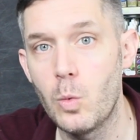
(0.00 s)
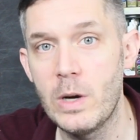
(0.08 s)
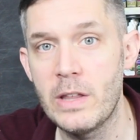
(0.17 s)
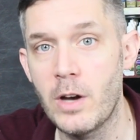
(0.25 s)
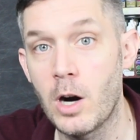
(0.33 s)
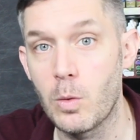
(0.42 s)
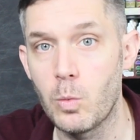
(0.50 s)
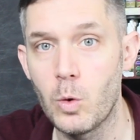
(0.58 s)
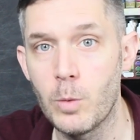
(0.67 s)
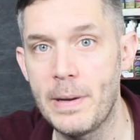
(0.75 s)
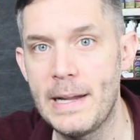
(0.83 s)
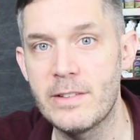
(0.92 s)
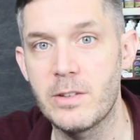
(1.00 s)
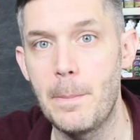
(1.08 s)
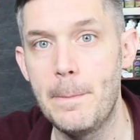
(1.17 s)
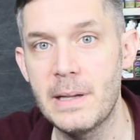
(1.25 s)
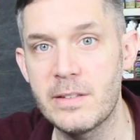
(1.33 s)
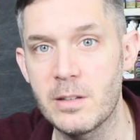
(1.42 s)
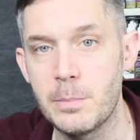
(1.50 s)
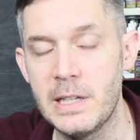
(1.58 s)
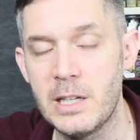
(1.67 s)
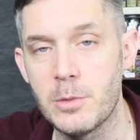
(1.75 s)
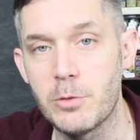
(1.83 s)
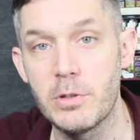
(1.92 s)
with our Warpaints mixing
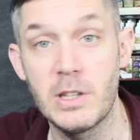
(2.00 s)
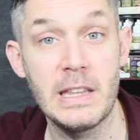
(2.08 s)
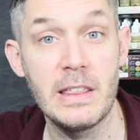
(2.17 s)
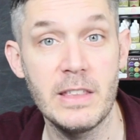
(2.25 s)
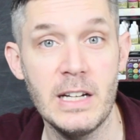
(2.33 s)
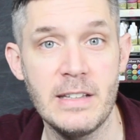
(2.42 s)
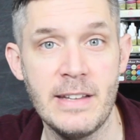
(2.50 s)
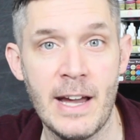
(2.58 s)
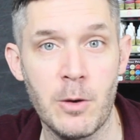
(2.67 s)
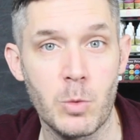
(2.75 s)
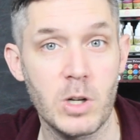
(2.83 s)
medium to really thin it down.